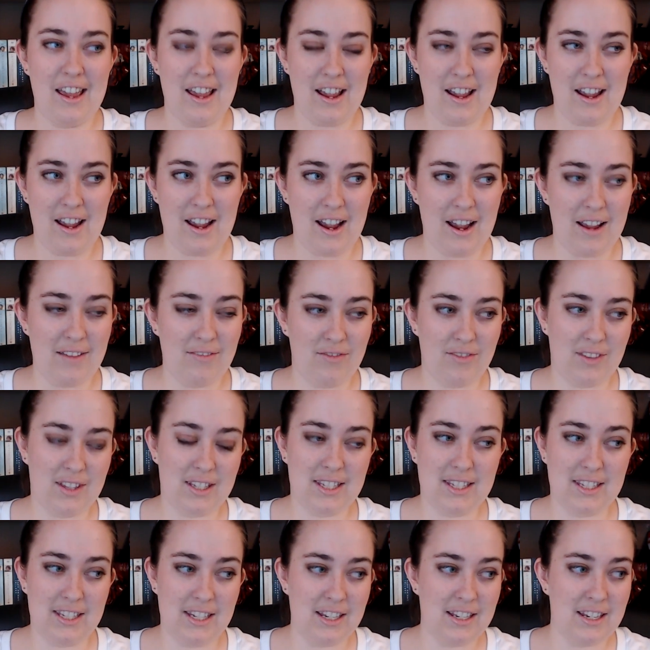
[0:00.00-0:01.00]
I've
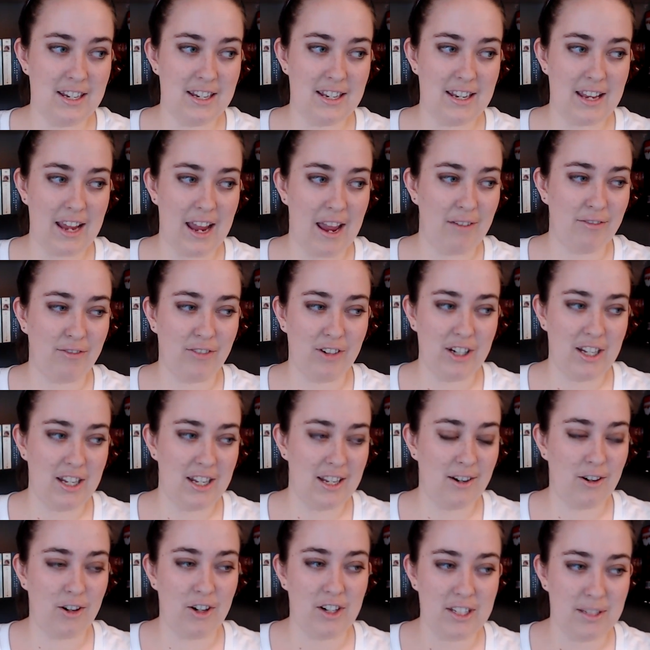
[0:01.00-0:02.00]
seen it every
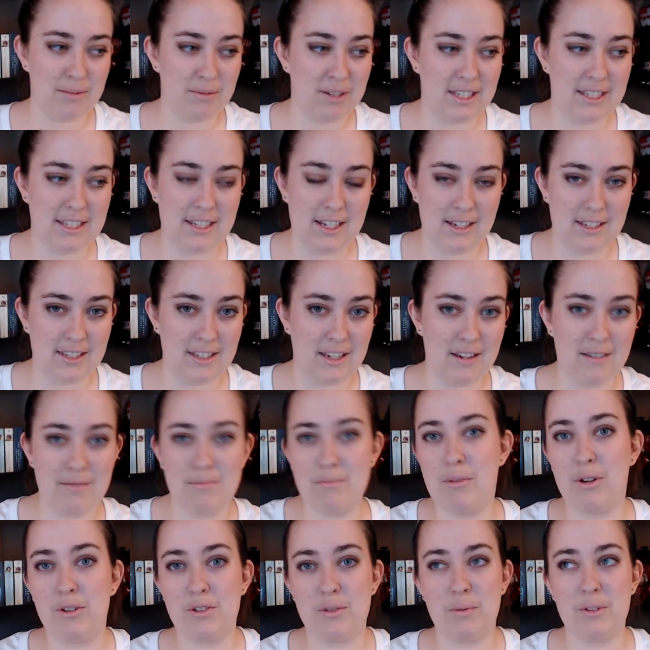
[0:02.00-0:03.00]
Christmas season
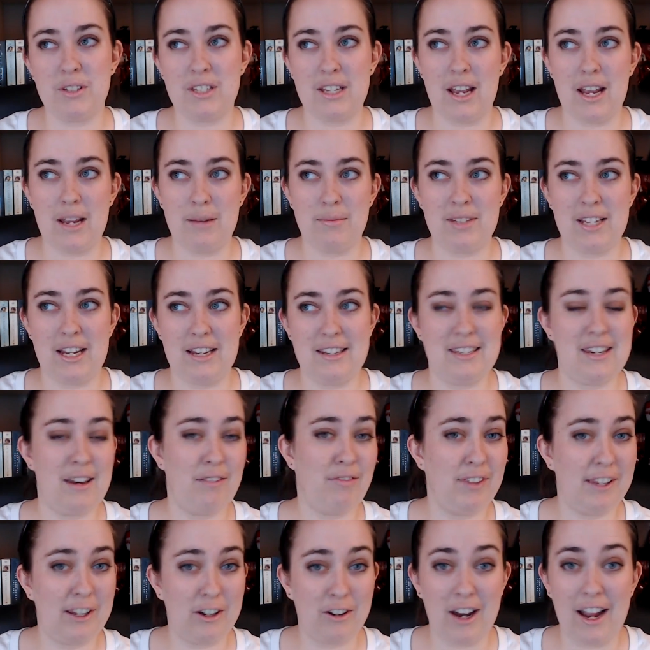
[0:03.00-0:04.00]
multiple times. I
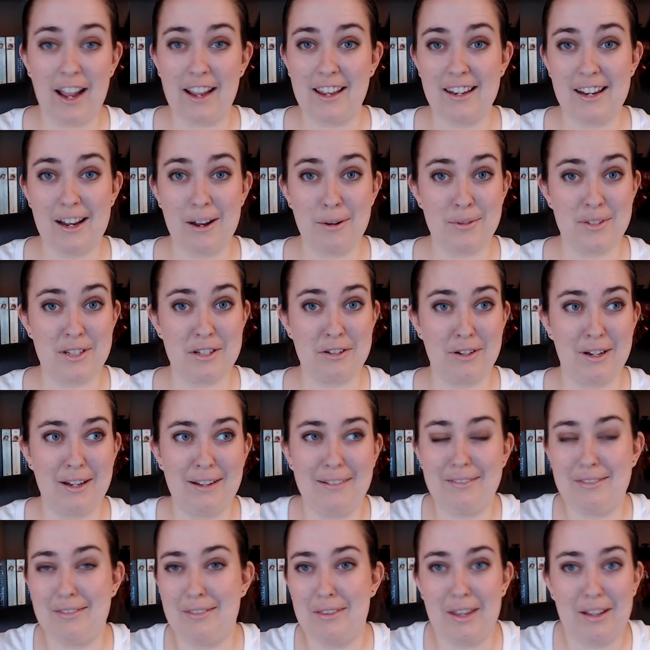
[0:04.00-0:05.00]
definitely crack it out
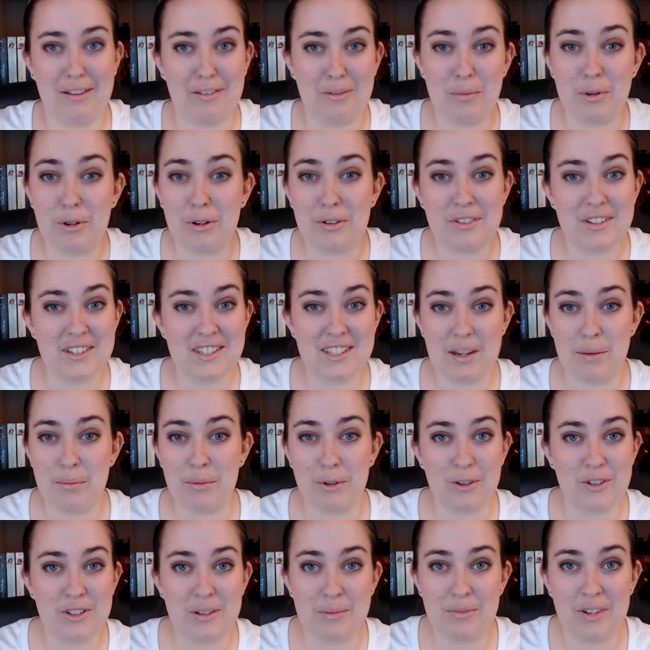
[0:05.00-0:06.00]
during like the middle of the
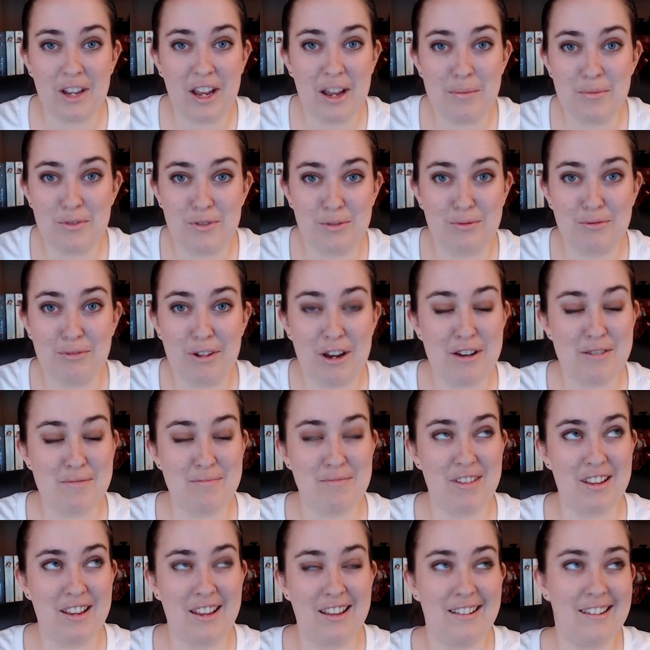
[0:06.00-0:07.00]
summer sometimes and
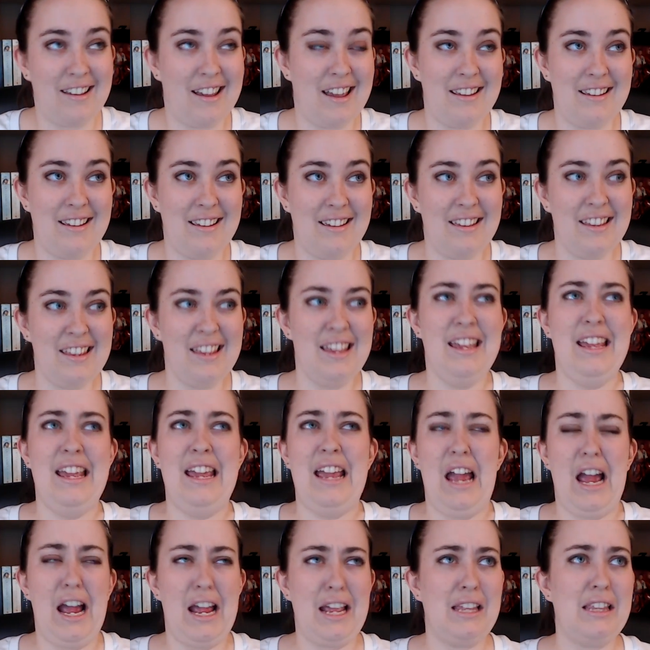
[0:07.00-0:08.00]
randomly.
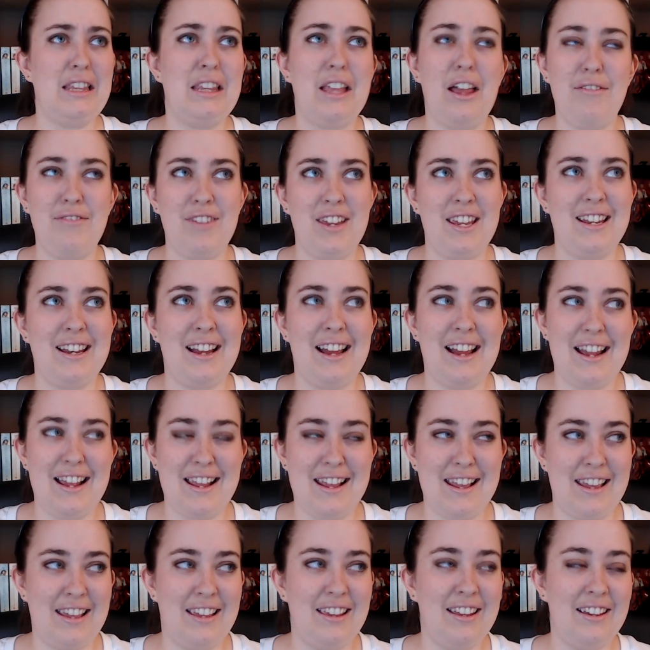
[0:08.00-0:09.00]
I I love it.
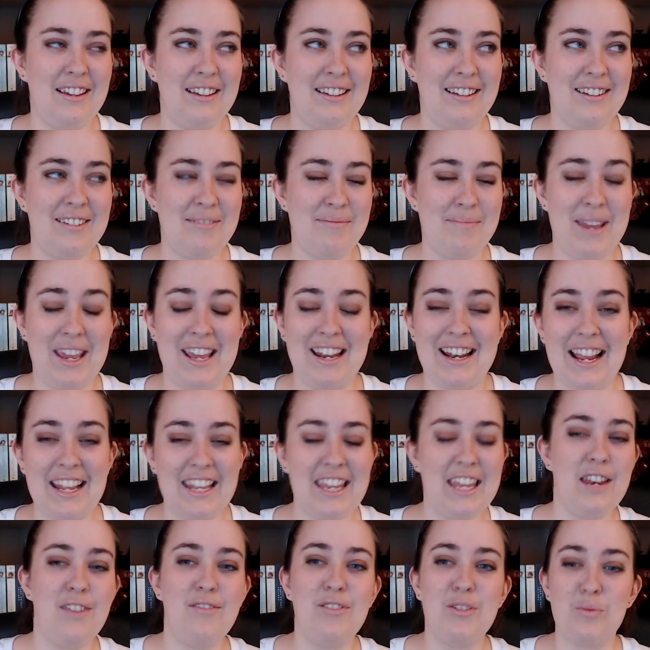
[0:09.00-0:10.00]
I man, I
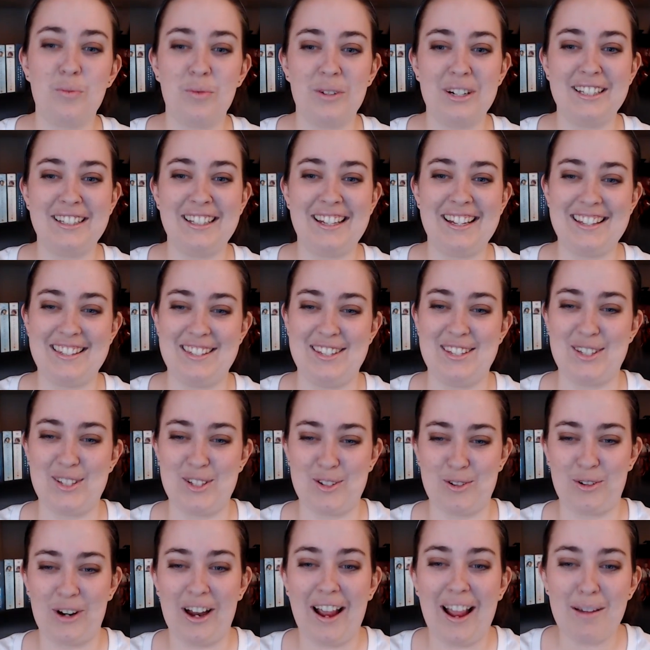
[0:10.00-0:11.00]
can't even really
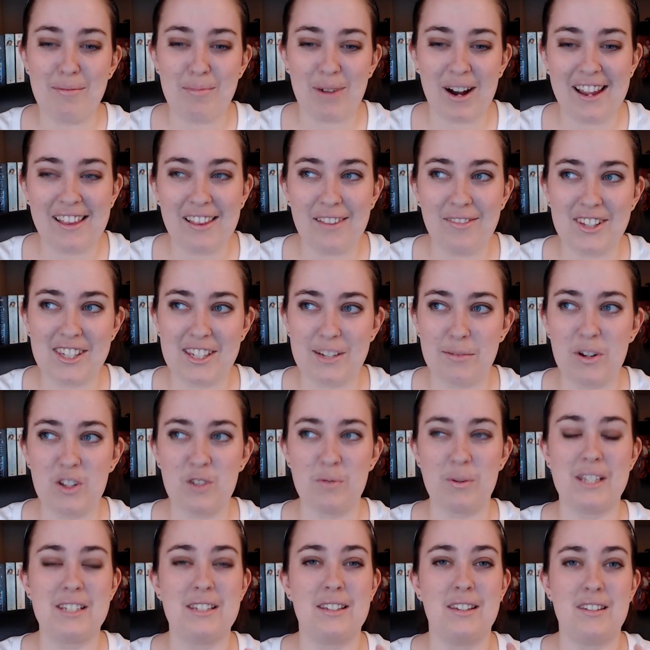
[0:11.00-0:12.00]
describe why I love it so much
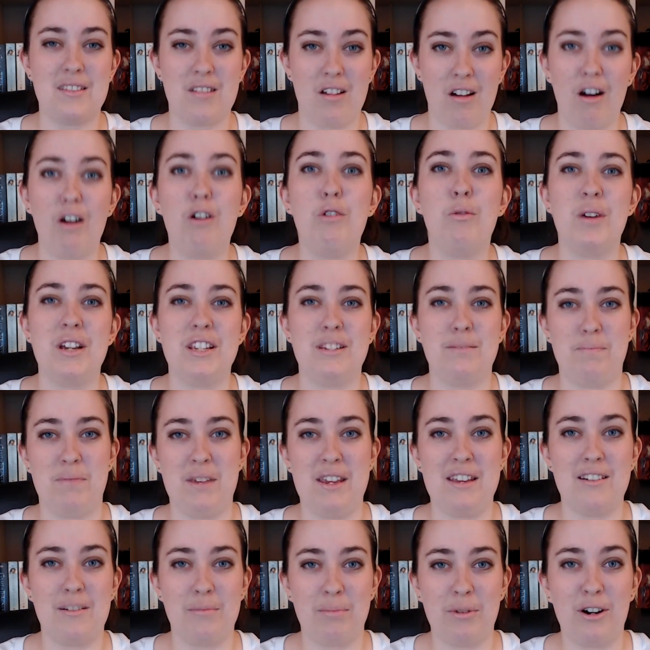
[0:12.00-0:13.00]
because it's always
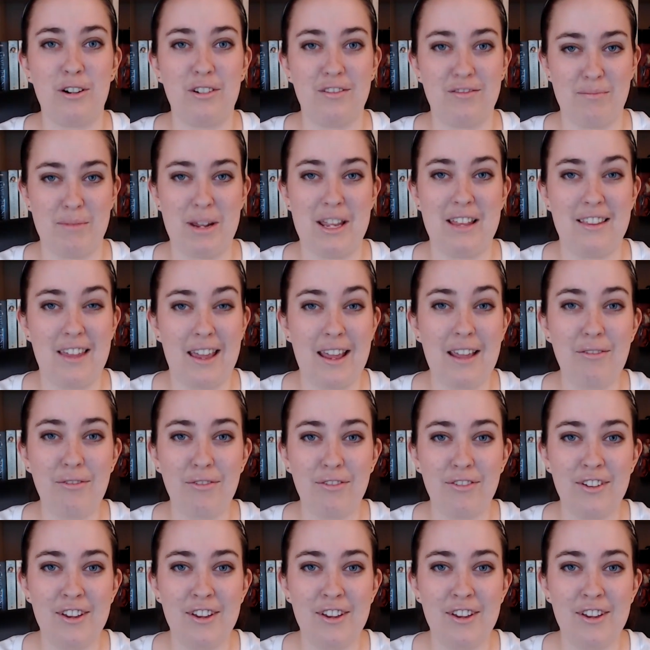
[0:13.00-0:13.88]
been a part of my life.